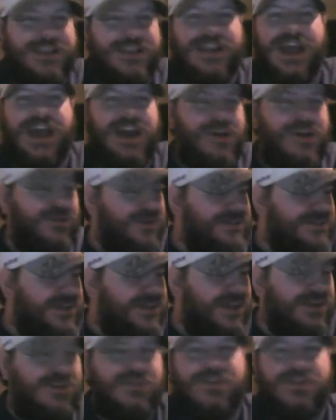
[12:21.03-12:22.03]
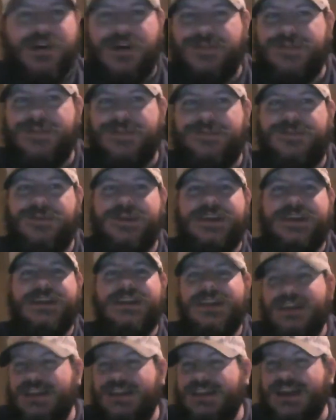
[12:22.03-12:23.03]
now he's going to go cover the freaking
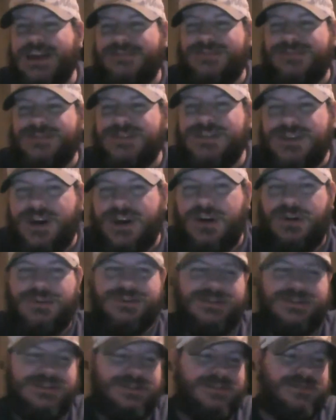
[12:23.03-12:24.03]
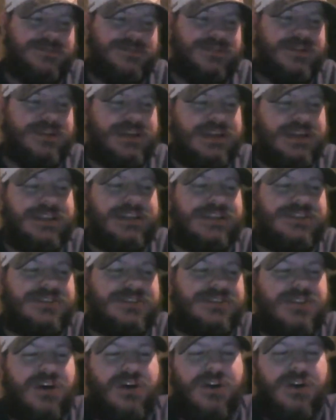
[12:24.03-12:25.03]
Indianapolis Colts for the Indy
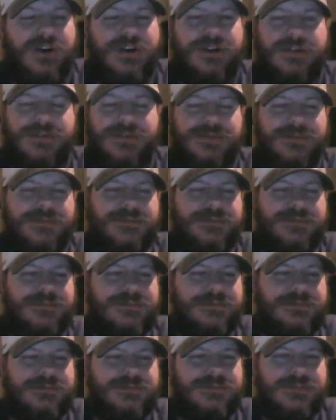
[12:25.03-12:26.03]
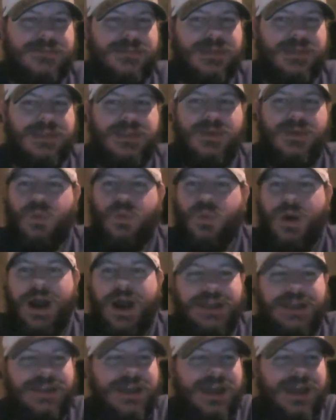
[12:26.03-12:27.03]
Star.
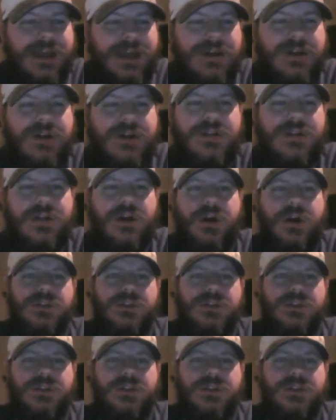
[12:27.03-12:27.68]
Why the hell are